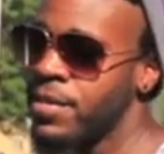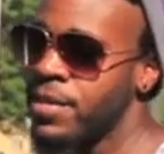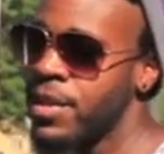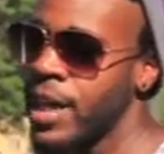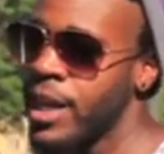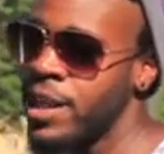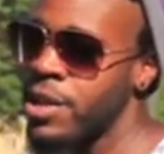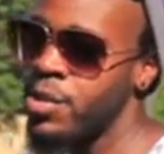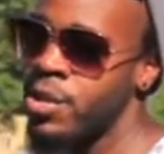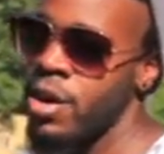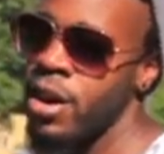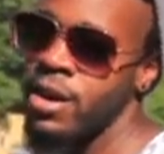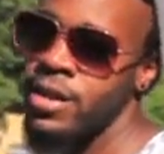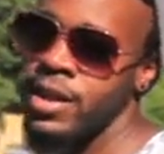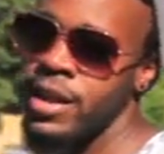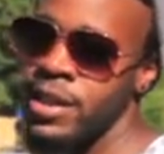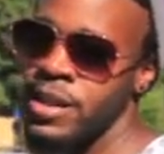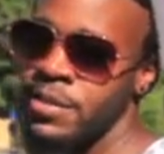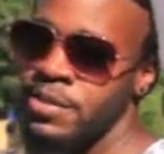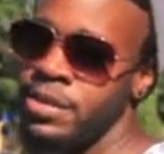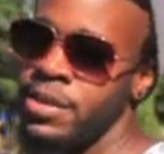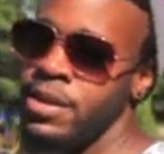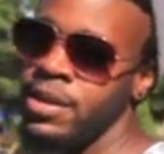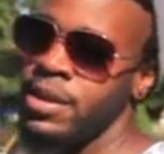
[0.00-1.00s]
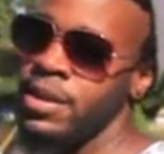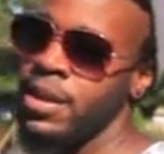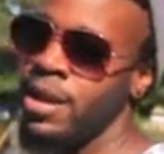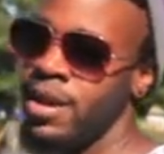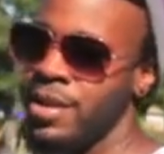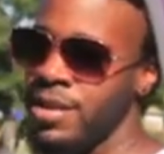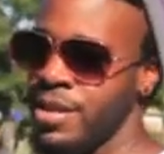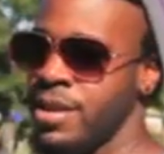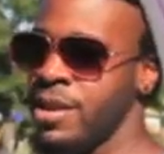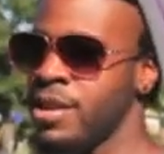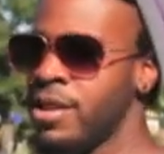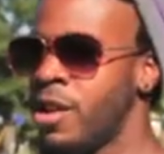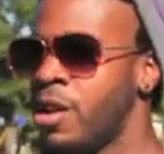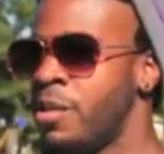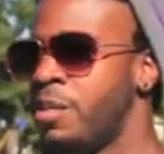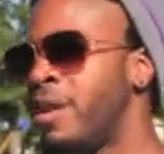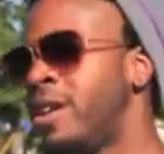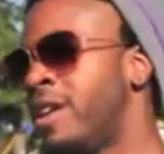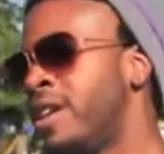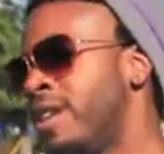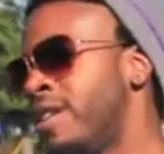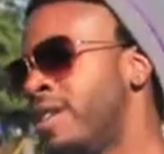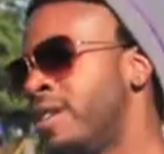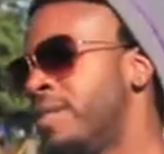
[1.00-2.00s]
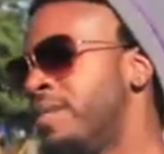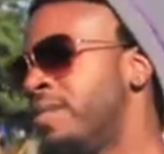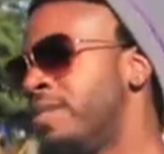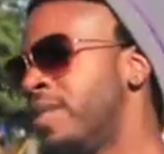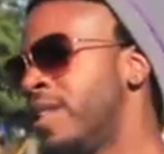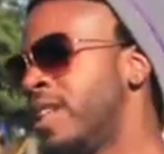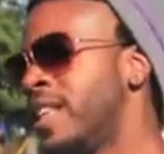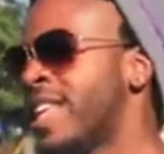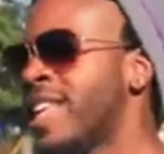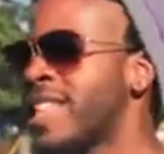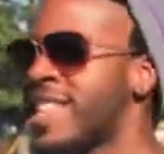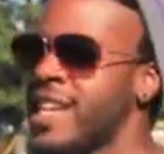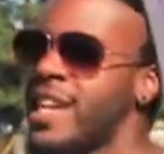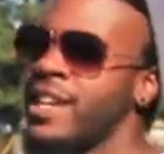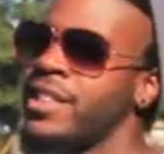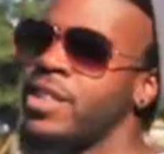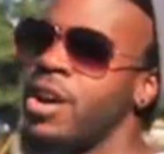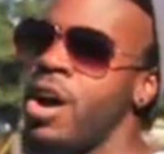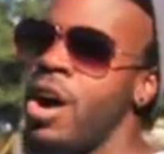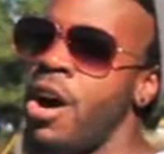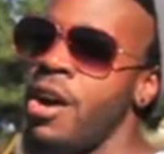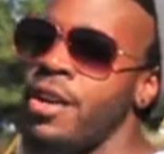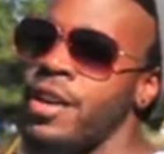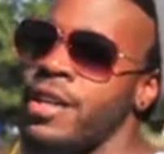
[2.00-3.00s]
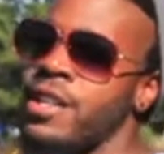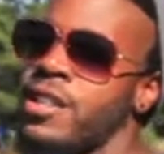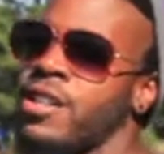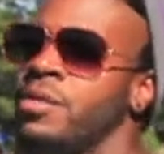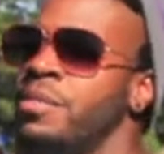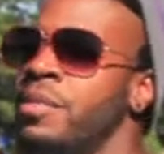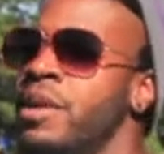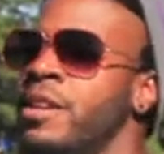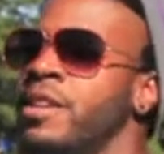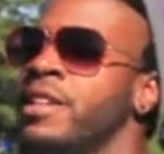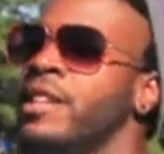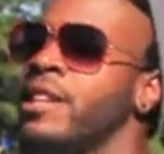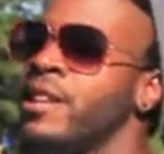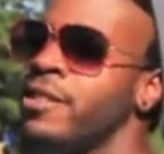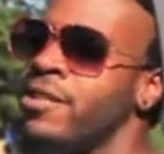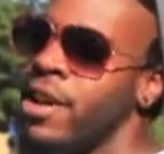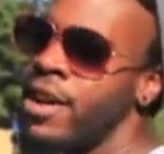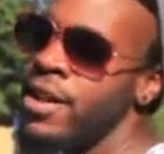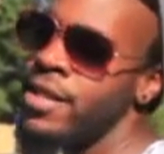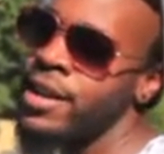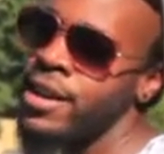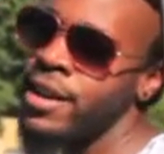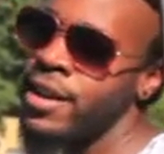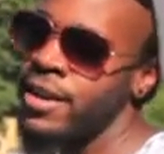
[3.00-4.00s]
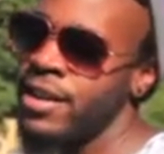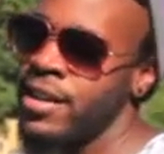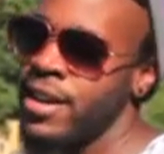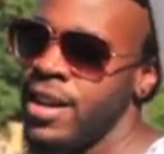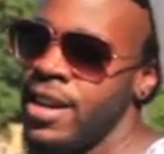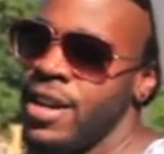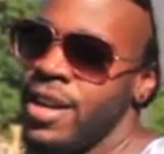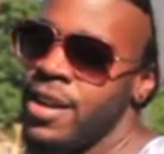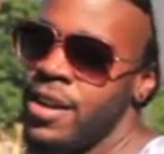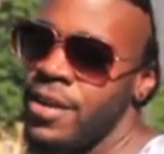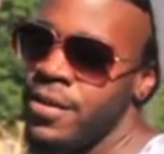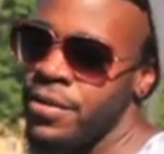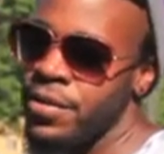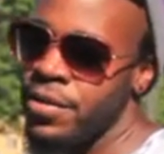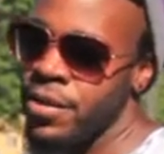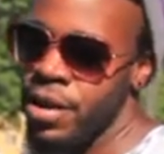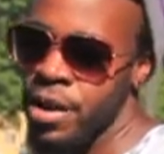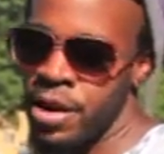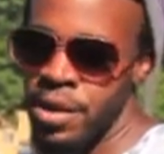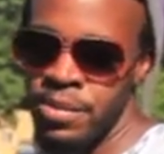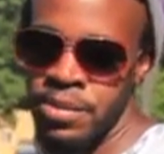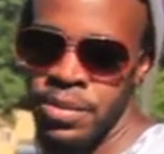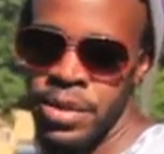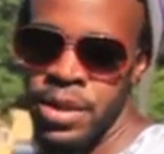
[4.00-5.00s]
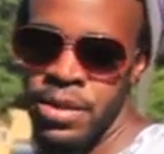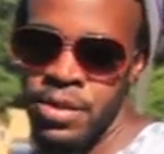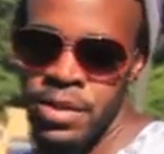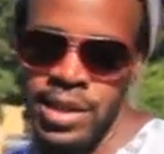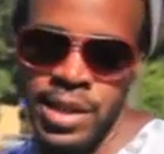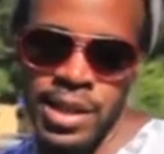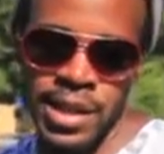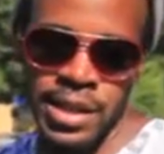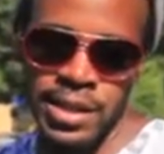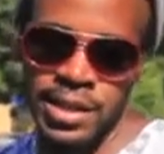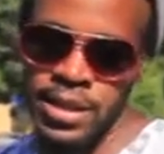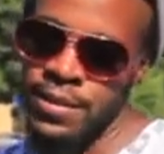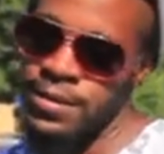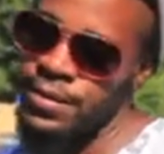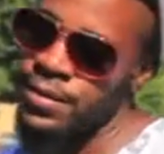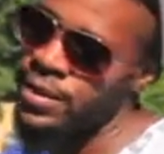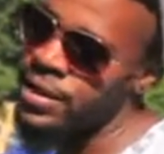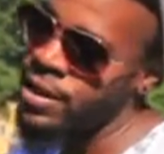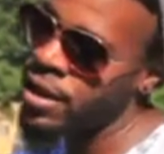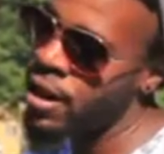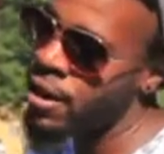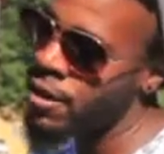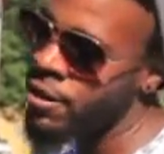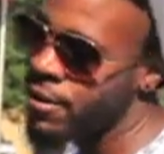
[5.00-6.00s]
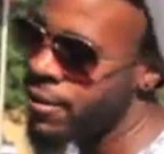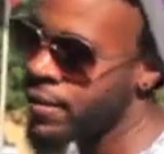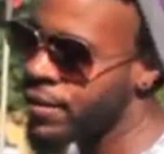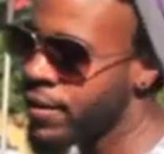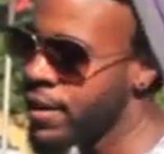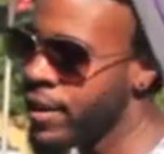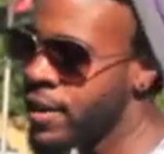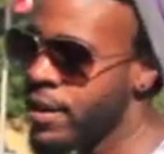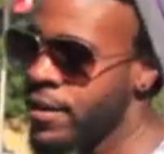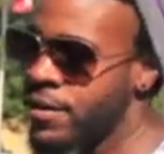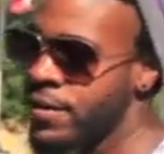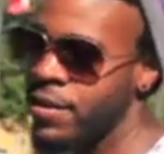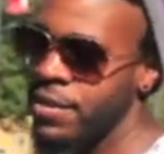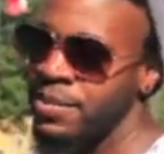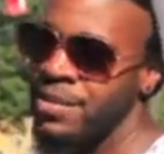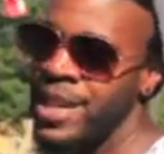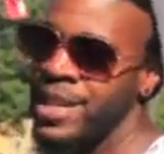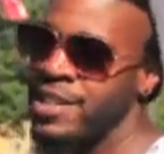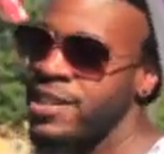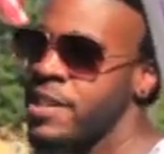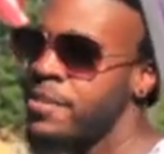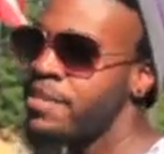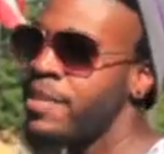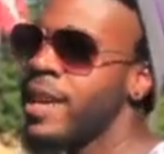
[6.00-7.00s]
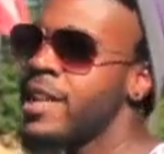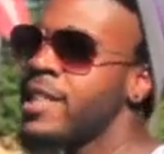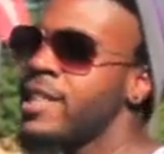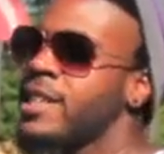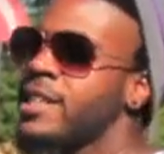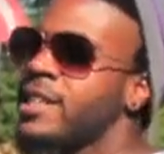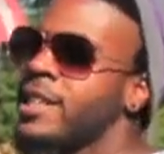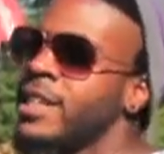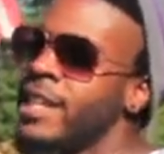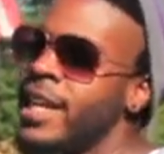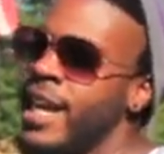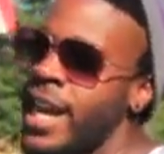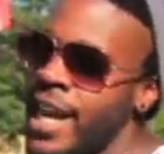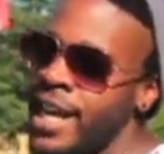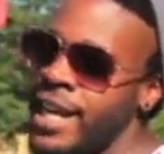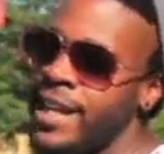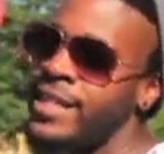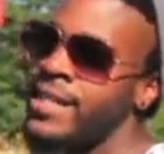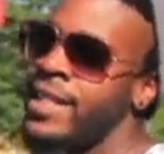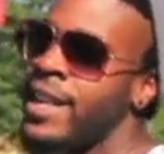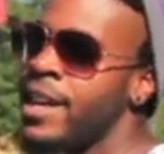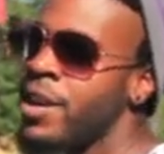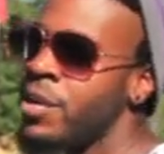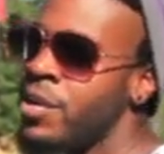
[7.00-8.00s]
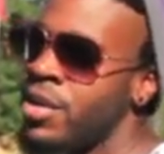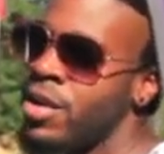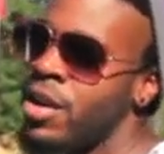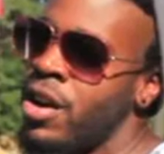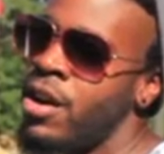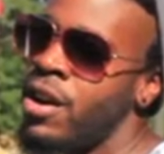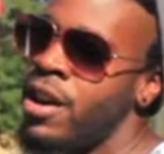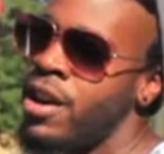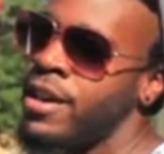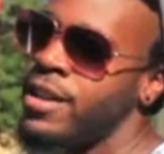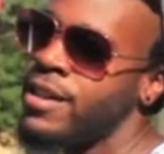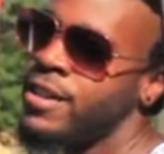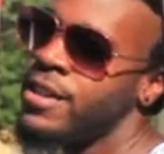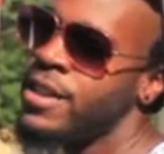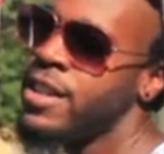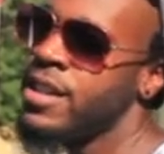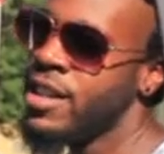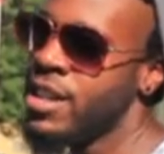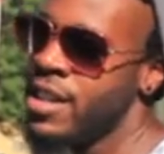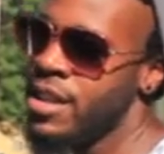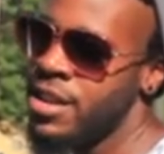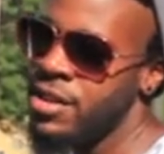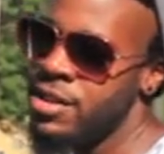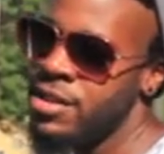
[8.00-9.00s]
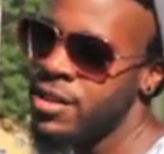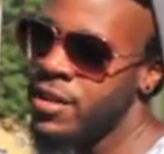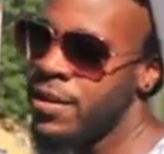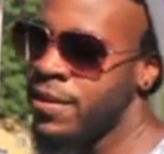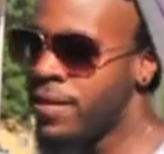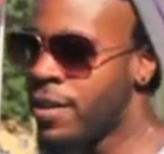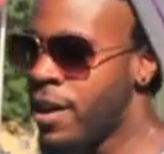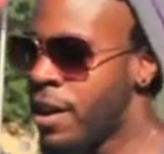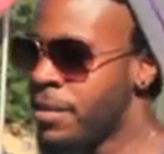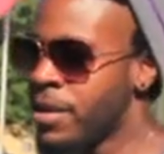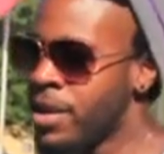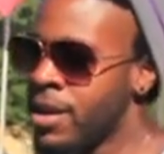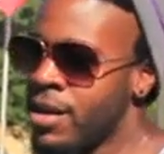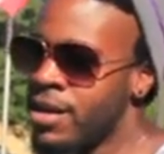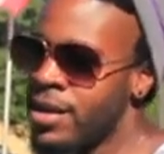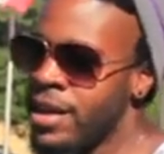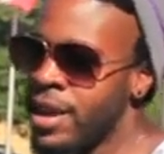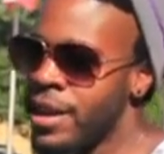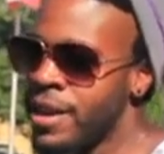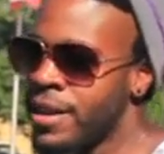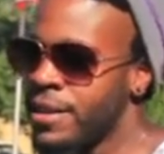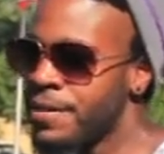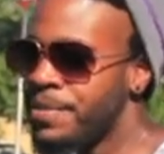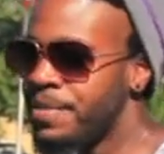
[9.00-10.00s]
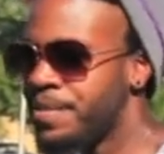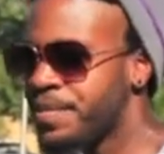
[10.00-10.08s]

That's where I like to put, you know, that's like the artist community right there. From music to photography, from like, it's basically anything with art. You can find me on there.